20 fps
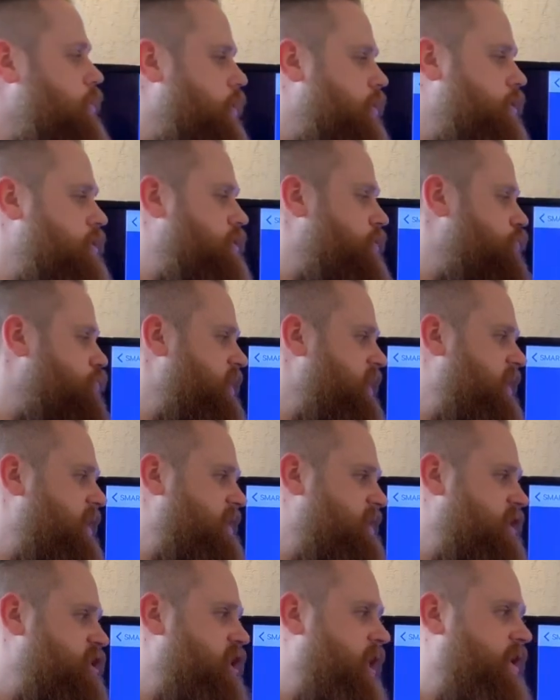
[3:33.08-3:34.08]
learn to read
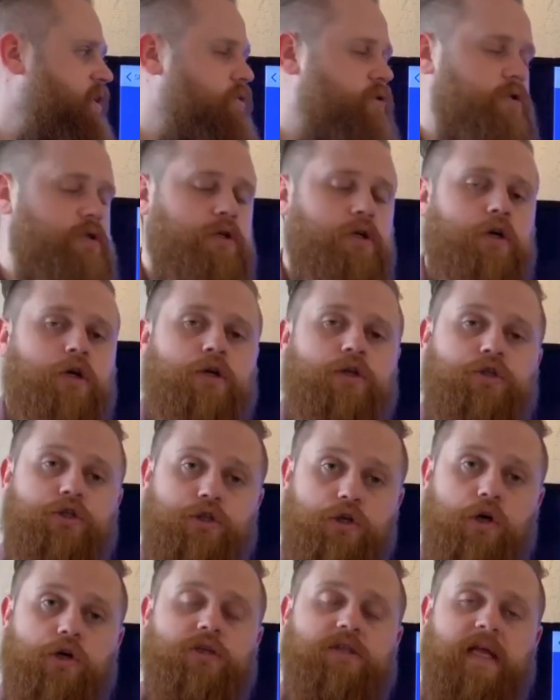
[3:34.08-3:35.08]
as a child,
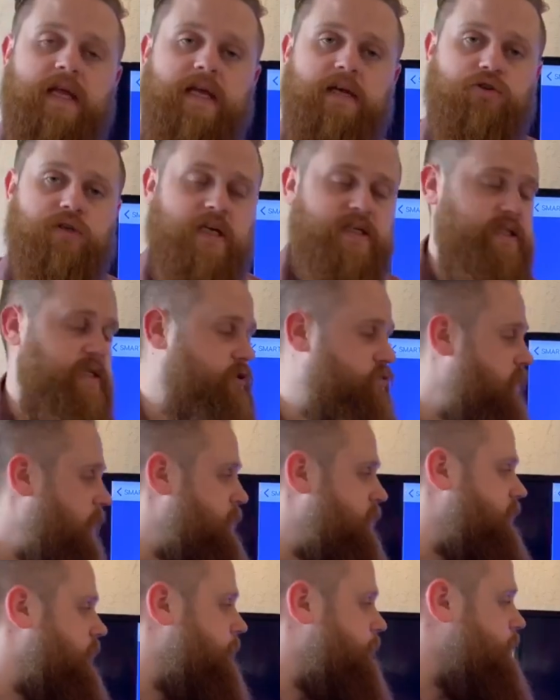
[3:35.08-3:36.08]
just like Jessie's
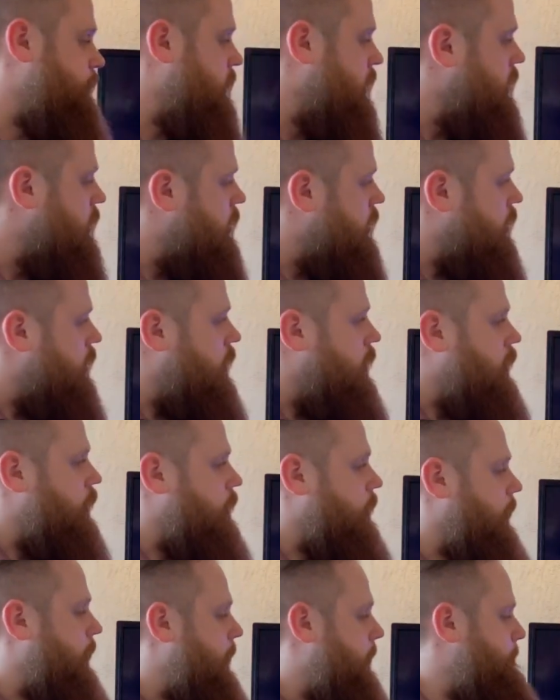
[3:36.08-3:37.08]
grandmother,
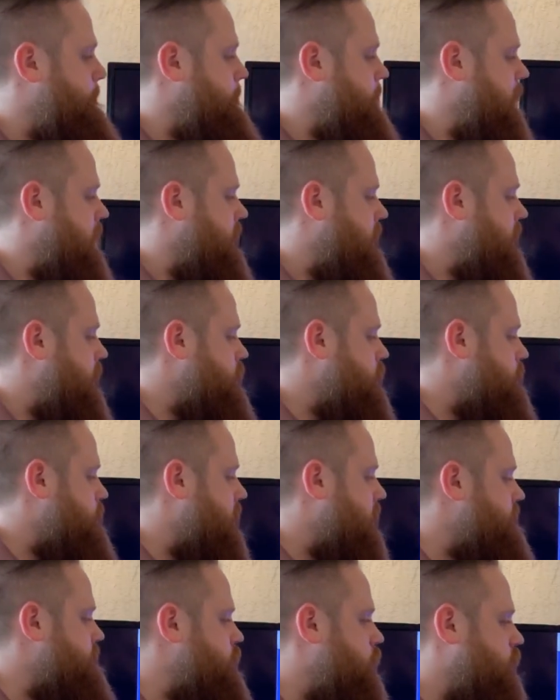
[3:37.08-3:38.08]
okay? Now, you
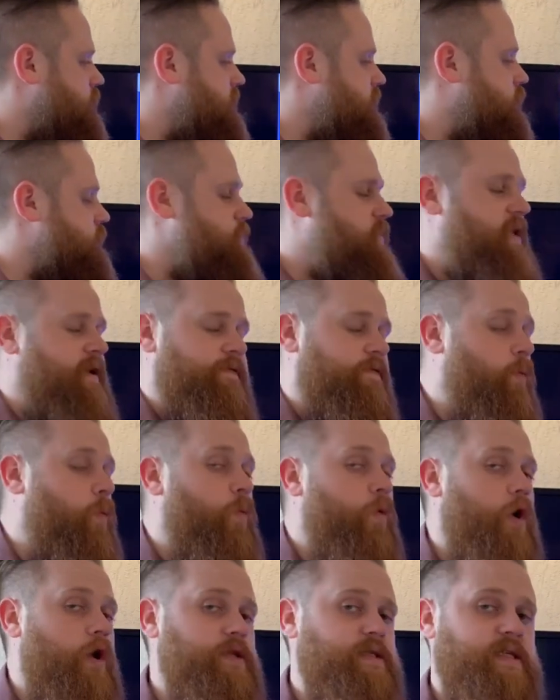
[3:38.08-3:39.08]
may have noticed some different
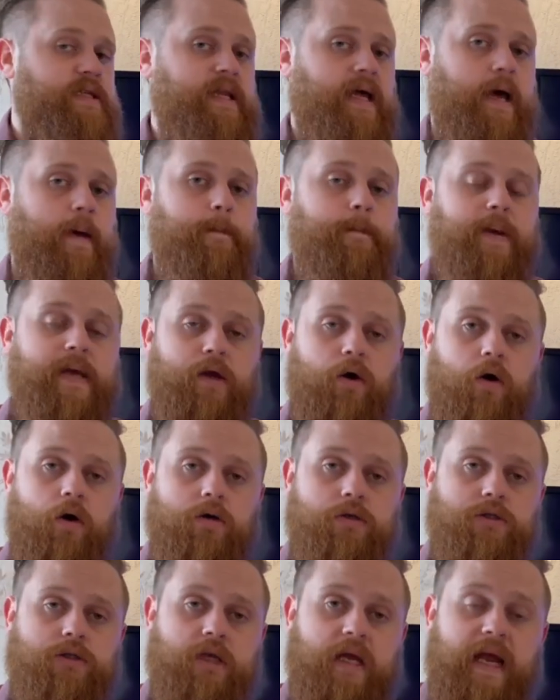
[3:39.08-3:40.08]
words in there
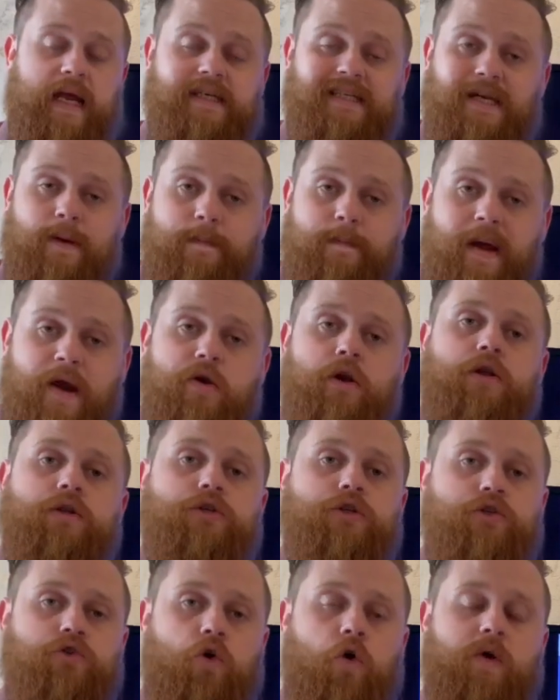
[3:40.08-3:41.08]
because it's an American
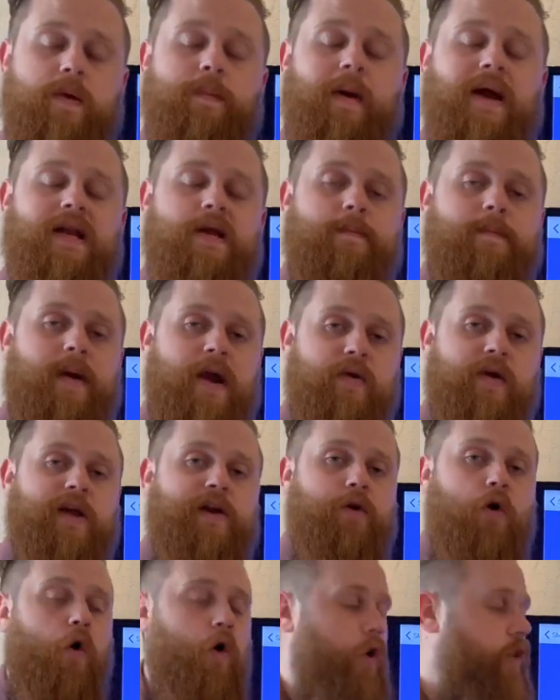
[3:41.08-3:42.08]
story by an
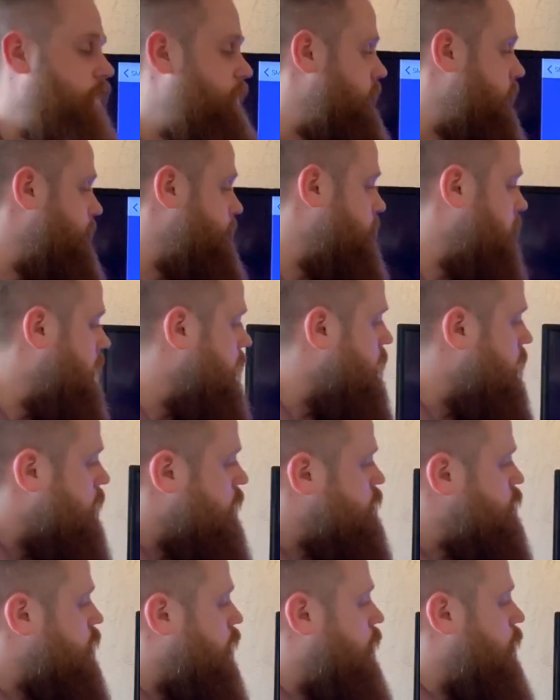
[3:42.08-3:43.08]
American author.
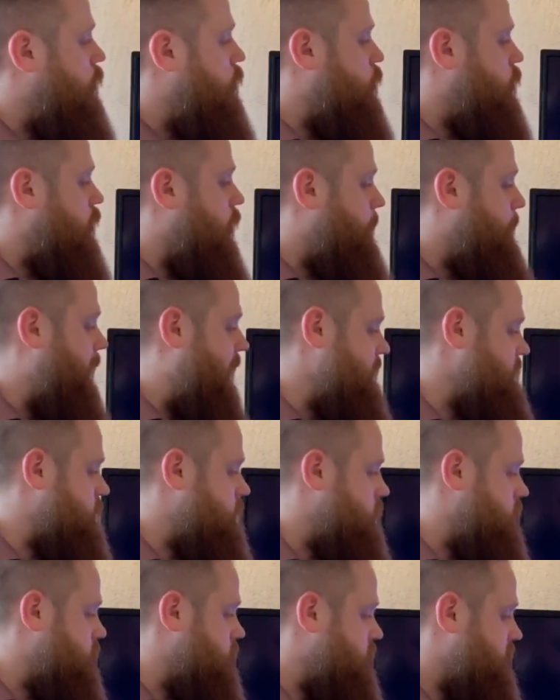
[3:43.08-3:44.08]
So we've got
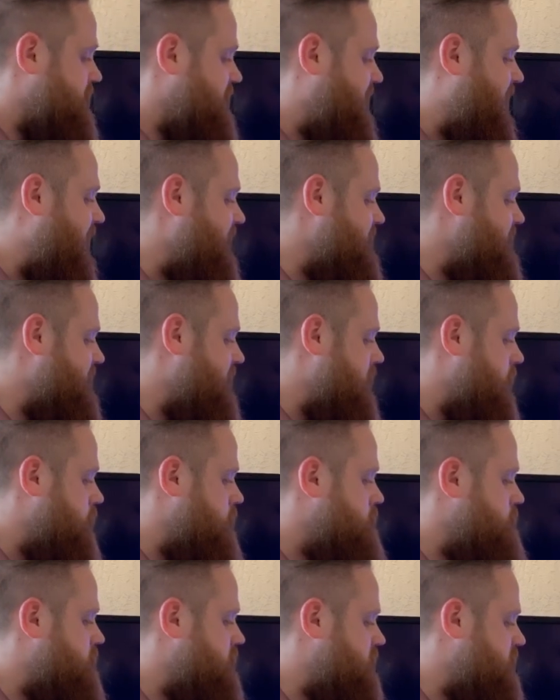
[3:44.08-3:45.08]
pants, candy,
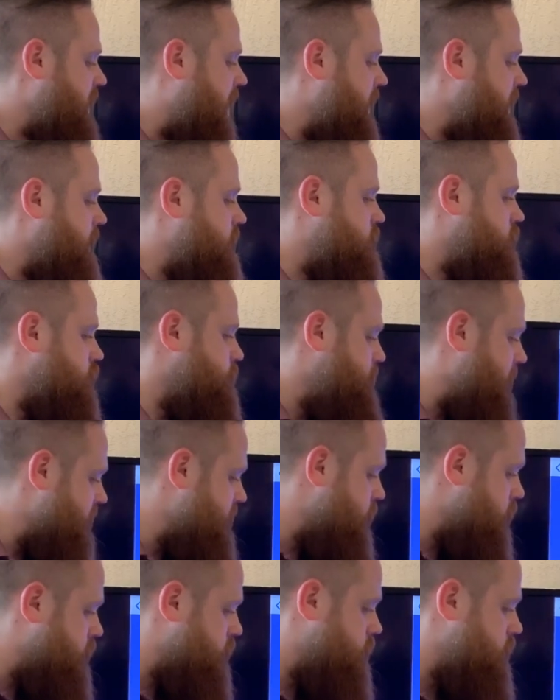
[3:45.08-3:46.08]
sack,
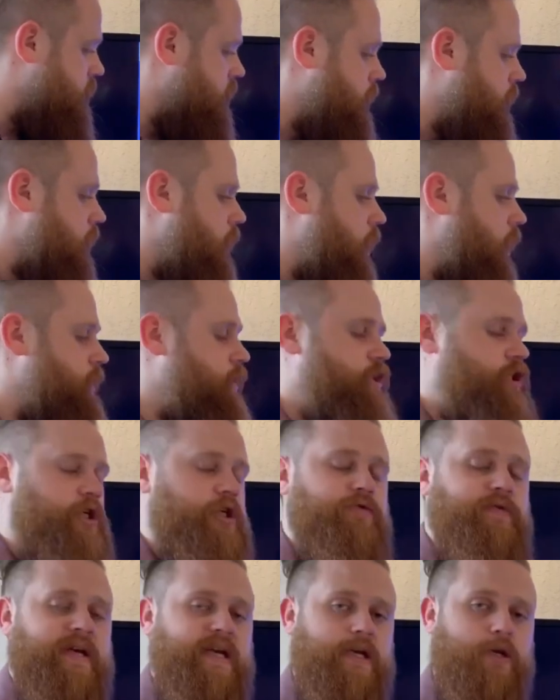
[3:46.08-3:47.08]
suspenders, and a
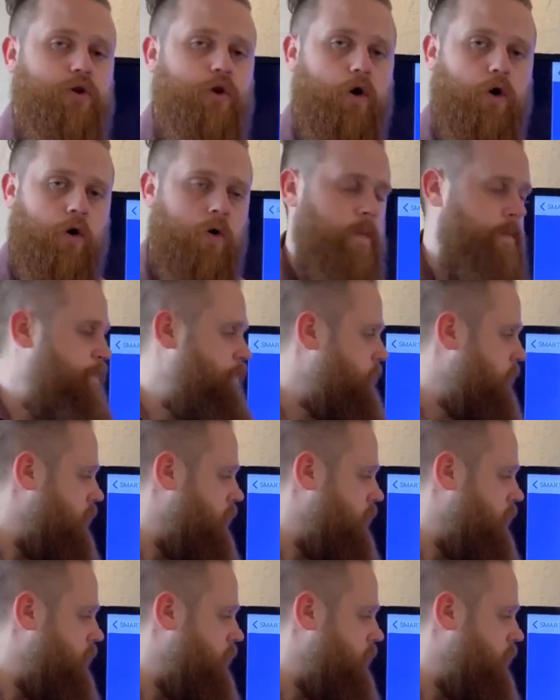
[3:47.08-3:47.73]
screen door.